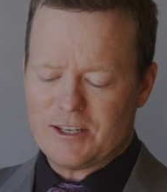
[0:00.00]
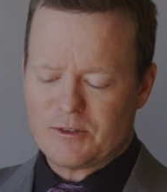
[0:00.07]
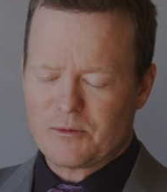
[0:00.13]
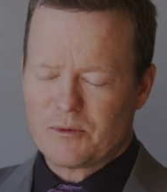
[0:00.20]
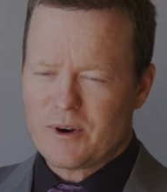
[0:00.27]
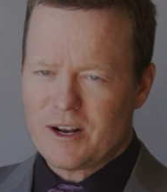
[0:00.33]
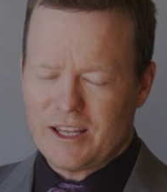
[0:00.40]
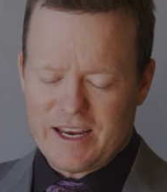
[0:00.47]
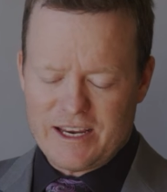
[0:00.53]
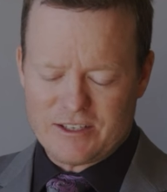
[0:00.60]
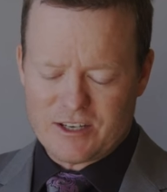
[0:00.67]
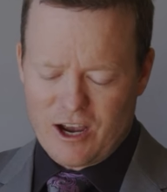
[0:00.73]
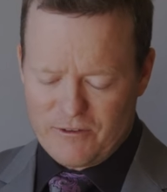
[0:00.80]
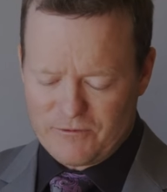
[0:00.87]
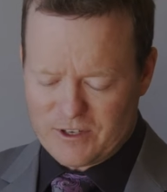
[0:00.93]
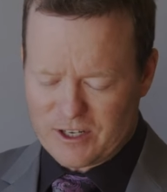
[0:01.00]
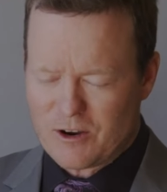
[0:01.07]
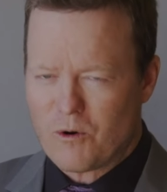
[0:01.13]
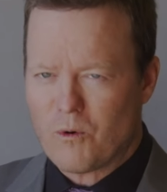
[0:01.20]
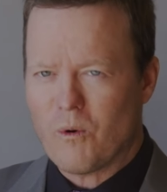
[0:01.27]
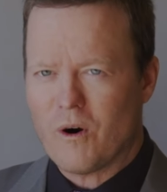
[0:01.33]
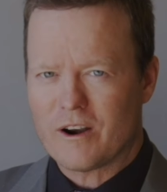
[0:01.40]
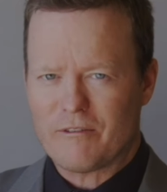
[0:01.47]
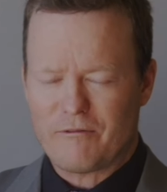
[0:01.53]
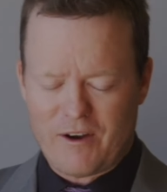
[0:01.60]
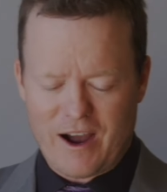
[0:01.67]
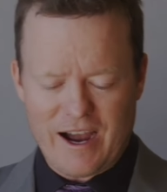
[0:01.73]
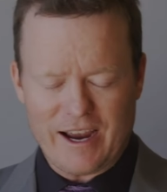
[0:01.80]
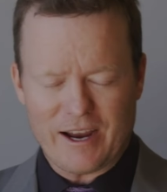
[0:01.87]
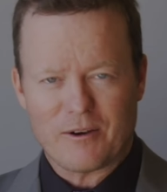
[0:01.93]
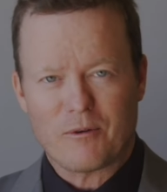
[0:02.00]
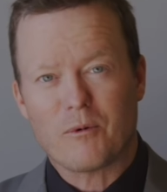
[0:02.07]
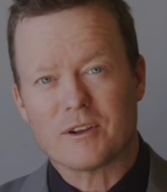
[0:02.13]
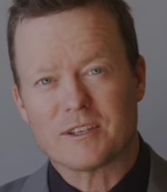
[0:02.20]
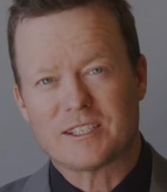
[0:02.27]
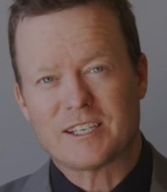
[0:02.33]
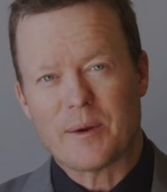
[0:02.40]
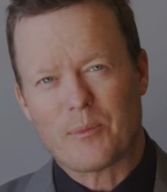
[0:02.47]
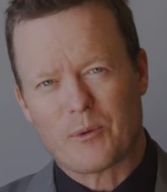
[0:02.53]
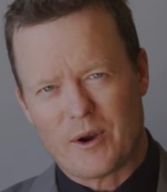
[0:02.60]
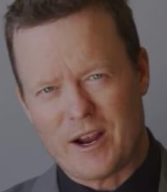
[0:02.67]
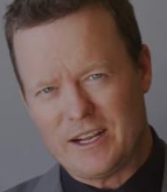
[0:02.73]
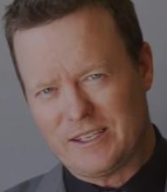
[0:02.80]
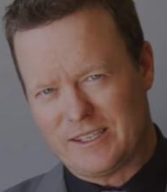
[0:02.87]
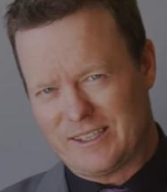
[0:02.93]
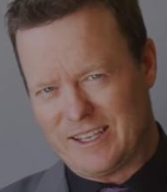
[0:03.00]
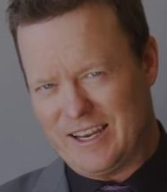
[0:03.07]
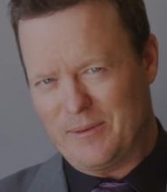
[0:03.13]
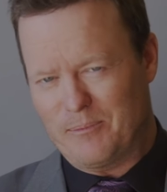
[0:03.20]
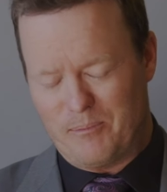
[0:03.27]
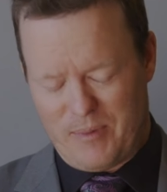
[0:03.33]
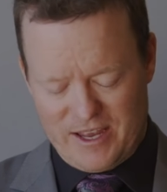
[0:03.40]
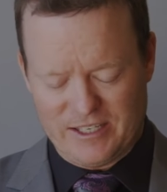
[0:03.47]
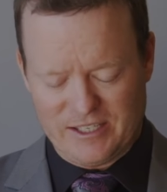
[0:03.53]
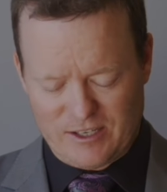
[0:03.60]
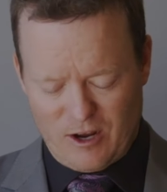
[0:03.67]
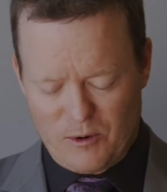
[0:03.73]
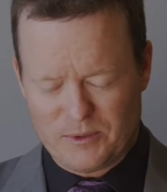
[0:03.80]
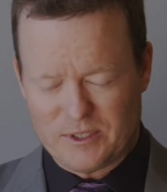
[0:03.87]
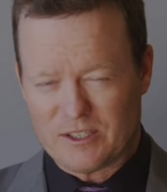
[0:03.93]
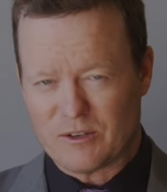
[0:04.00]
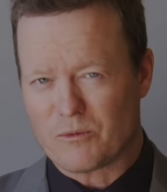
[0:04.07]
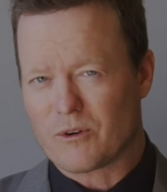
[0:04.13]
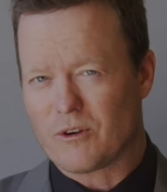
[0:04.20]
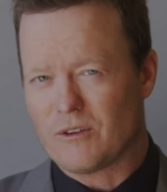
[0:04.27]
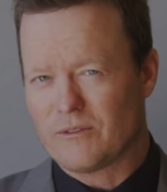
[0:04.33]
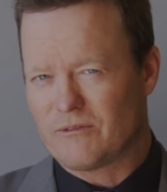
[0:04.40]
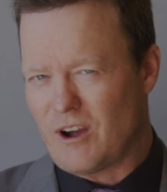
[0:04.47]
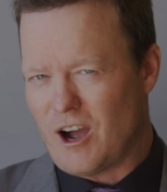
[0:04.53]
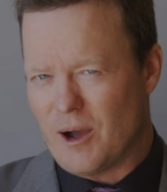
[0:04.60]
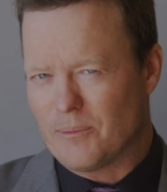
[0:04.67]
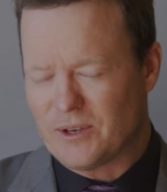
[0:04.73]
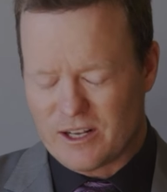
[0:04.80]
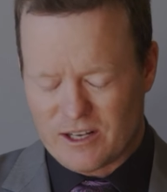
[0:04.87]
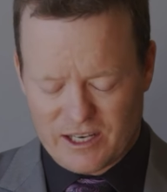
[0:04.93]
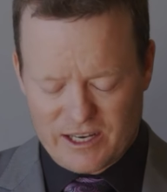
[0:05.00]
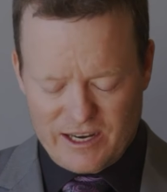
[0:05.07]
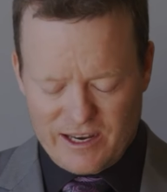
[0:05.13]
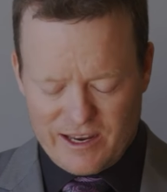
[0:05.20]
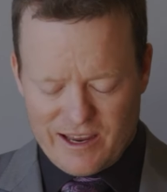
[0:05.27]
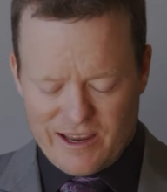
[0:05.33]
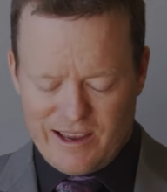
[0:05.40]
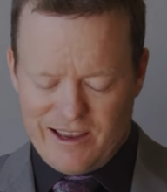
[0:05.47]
is really tough to quantify what separates the best scopes in the world optically,